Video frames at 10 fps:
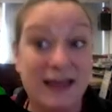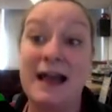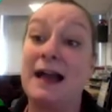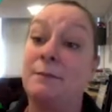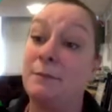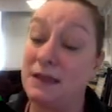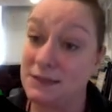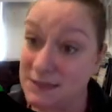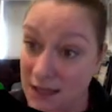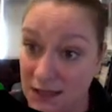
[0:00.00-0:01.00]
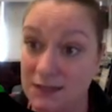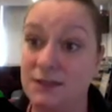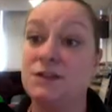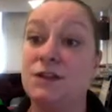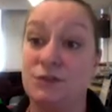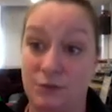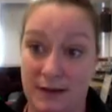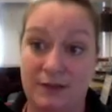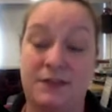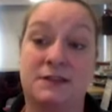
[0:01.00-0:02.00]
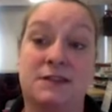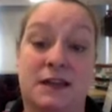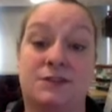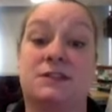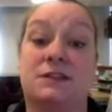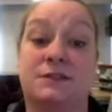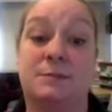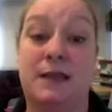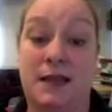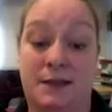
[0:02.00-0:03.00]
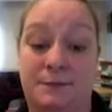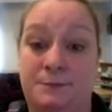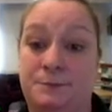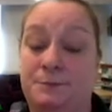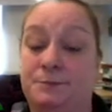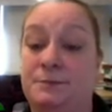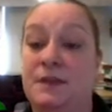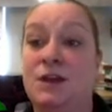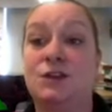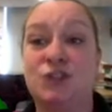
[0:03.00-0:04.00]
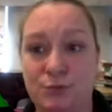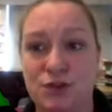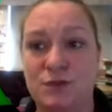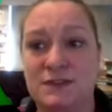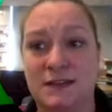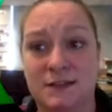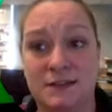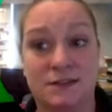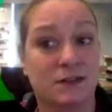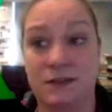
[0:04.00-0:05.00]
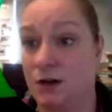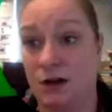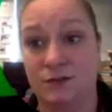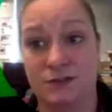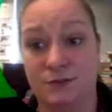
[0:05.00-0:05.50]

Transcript: and maintain it throughout the entirety of the play. Don't choose an accent that you can't do.